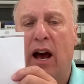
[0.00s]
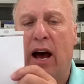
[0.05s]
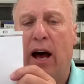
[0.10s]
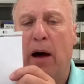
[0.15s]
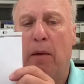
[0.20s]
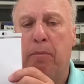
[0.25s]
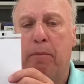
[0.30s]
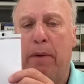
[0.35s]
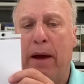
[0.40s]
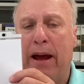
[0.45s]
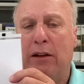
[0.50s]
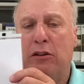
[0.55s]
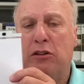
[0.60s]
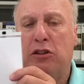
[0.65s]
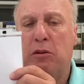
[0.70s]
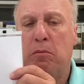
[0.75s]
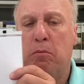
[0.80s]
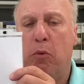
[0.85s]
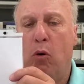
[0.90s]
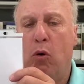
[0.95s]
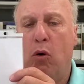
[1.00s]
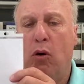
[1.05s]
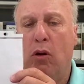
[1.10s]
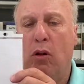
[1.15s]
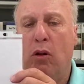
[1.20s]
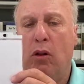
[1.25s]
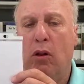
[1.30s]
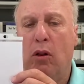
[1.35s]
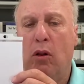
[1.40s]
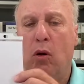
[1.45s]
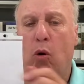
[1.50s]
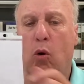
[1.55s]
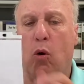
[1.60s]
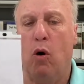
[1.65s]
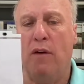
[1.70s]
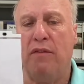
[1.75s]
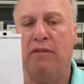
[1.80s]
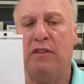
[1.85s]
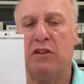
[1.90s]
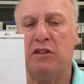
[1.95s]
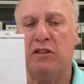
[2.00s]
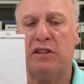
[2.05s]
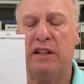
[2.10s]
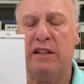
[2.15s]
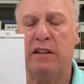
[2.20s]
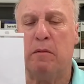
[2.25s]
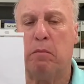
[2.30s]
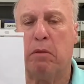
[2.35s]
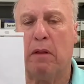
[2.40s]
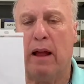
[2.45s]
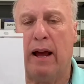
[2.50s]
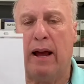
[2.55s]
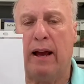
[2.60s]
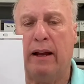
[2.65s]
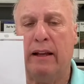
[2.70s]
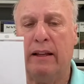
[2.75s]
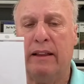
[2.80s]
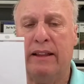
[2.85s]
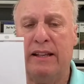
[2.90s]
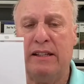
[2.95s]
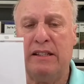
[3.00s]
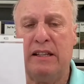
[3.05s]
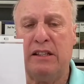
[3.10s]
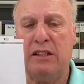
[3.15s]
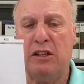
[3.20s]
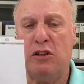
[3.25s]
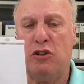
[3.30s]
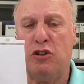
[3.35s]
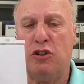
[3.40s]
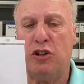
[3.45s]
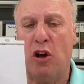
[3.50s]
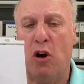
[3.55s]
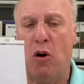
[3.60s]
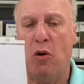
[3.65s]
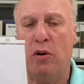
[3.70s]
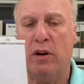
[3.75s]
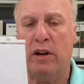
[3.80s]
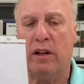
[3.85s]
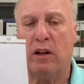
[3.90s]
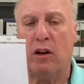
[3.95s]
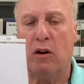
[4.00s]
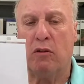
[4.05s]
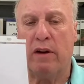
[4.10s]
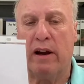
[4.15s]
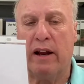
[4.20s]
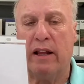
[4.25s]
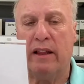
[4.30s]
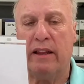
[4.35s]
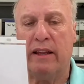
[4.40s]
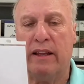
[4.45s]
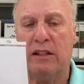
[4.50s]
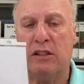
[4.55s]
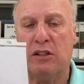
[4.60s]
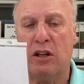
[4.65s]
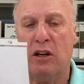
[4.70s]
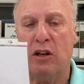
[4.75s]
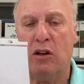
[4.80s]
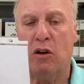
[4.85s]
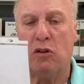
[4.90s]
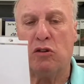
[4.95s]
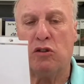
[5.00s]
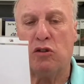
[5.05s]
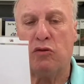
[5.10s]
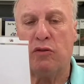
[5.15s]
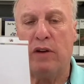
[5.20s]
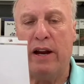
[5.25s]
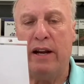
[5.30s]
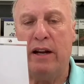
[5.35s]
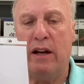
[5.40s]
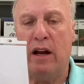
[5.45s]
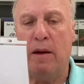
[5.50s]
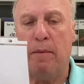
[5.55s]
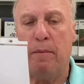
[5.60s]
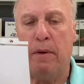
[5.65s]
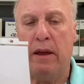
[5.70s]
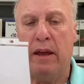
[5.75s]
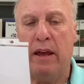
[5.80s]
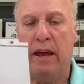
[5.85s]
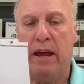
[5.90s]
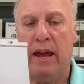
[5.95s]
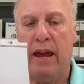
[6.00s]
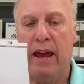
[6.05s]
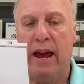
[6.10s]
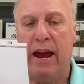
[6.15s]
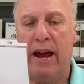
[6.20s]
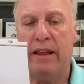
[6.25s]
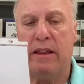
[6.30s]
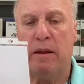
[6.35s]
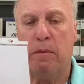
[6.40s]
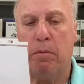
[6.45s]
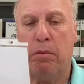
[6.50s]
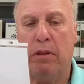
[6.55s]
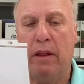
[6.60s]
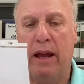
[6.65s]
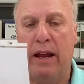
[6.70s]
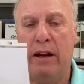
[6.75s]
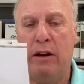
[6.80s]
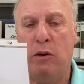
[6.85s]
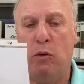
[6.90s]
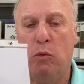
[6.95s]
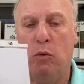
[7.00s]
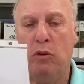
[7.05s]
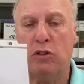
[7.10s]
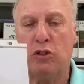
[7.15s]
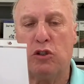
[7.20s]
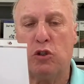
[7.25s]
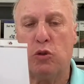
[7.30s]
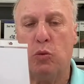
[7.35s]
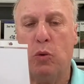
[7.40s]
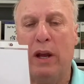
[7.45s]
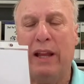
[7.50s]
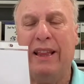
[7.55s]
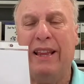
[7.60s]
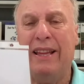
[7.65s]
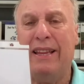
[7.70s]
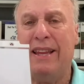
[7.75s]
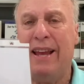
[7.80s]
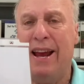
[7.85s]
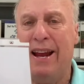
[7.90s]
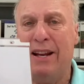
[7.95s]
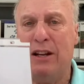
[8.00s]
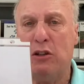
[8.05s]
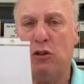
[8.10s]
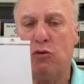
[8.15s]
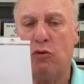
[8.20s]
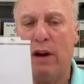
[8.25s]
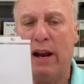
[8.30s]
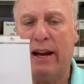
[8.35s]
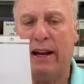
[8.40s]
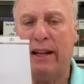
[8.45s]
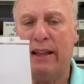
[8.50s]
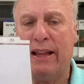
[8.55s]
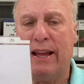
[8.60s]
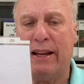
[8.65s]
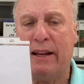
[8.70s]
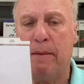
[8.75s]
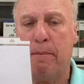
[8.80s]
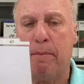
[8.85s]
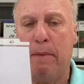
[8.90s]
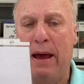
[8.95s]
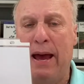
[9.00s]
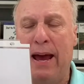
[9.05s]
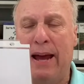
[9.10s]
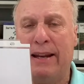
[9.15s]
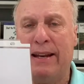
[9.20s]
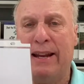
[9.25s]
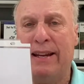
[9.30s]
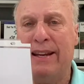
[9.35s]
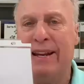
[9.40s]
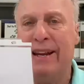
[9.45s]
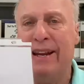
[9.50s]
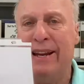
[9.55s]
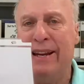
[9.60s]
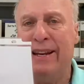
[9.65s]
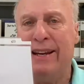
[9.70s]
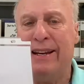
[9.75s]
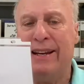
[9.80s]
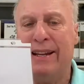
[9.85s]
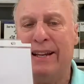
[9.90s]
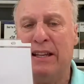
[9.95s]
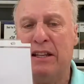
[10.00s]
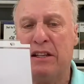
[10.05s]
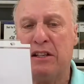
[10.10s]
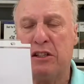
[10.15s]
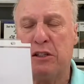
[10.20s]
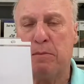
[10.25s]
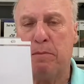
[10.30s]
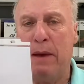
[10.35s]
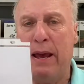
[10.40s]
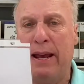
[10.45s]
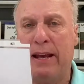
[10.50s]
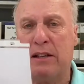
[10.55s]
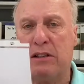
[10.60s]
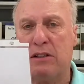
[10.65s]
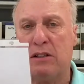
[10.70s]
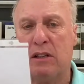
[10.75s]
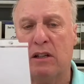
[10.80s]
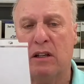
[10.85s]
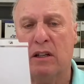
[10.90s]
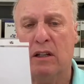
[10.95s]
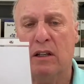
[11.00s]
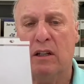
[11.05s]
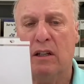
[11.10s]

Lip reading: I'll bounce a ball off the cinder block. This isn't showing it correctly. It's going to go straight up, and the player will swing the tennis racket like a bat and hit it into space.